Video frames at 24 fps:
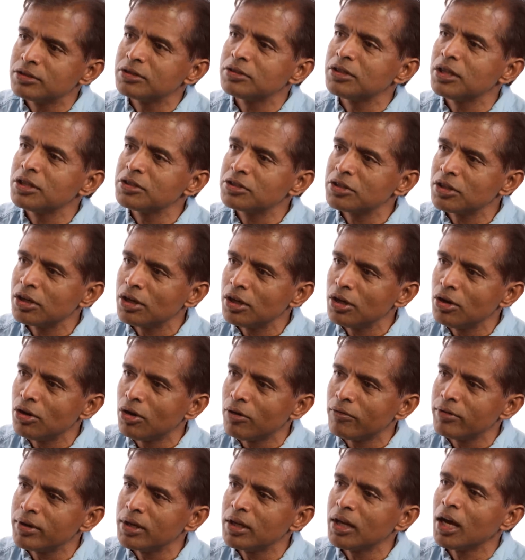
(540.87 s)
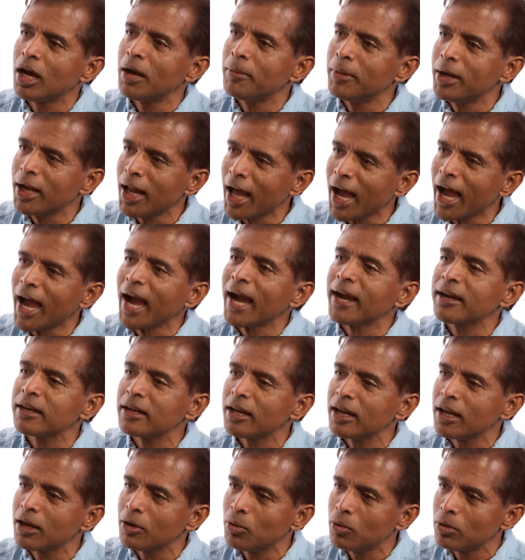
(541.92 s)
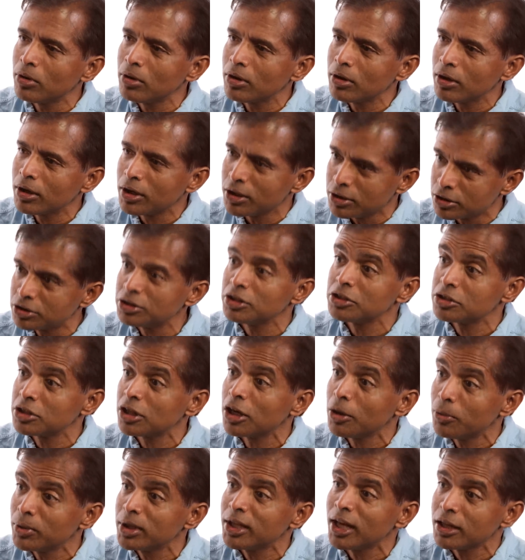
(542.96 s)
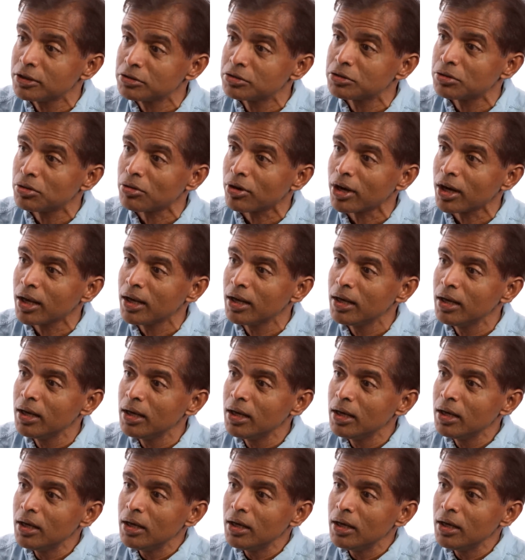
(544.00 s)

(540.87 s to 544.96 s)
consistently over mm -hmm. time and acting consistently with that story. Mm